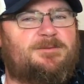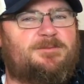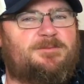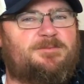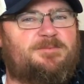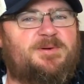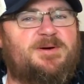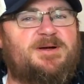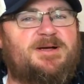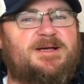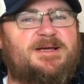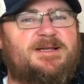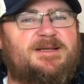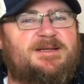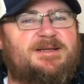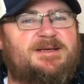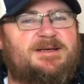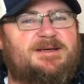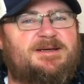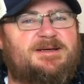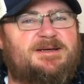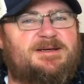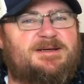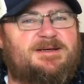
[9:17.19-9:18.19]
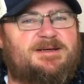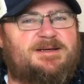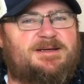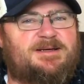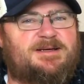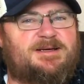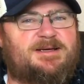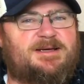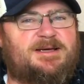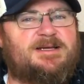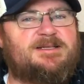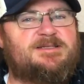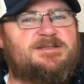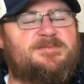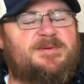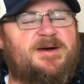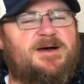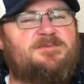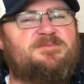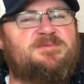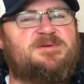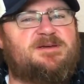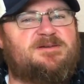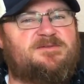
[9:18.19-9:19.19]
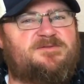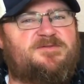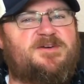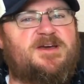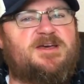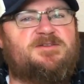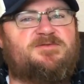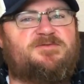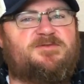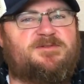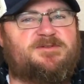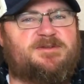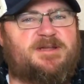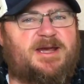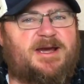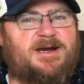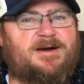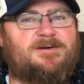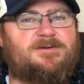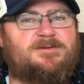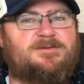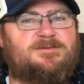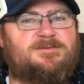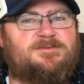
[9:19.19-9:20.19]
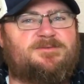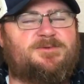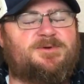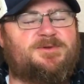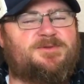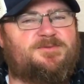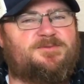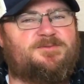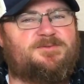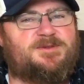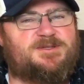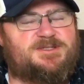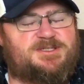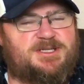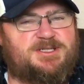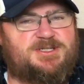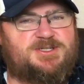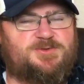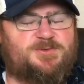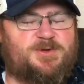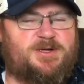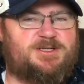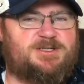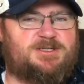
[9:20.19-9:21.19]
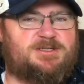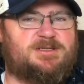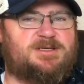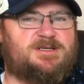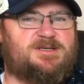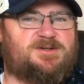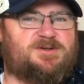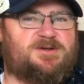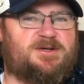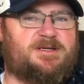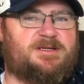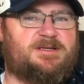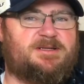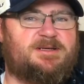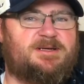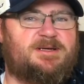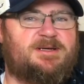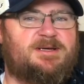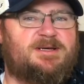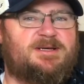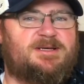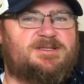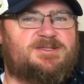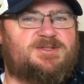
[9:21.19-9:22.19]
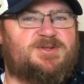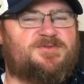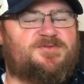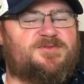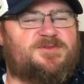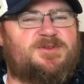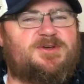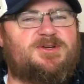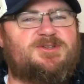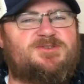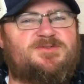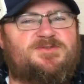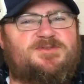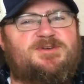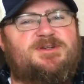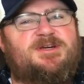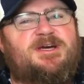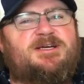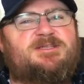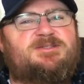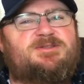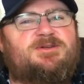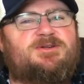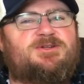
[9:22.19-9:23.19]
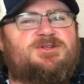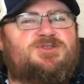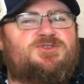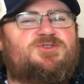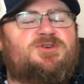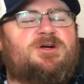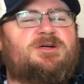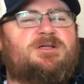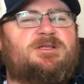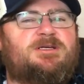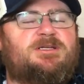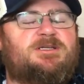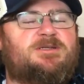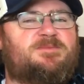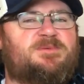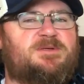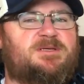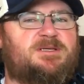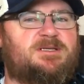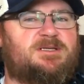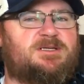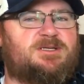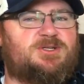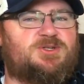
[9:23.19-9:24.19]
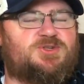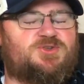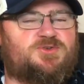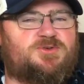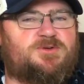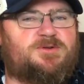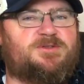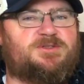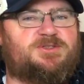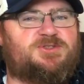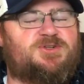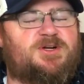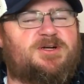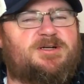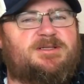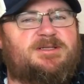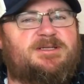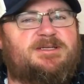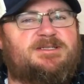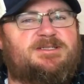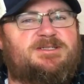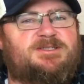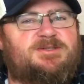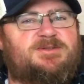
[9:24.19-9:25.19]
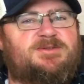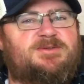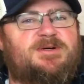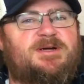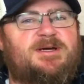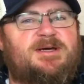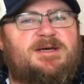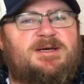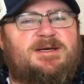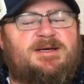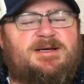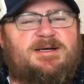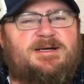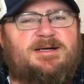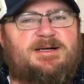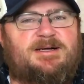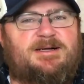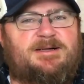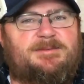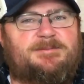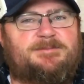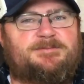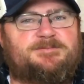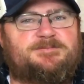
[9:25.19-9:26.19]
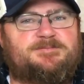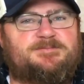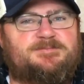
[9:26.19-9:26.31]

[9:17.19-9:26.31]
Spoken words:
but it's about being faithful now with the situation that you're in. So for those of you guys that are struggling to be in control, struggling um,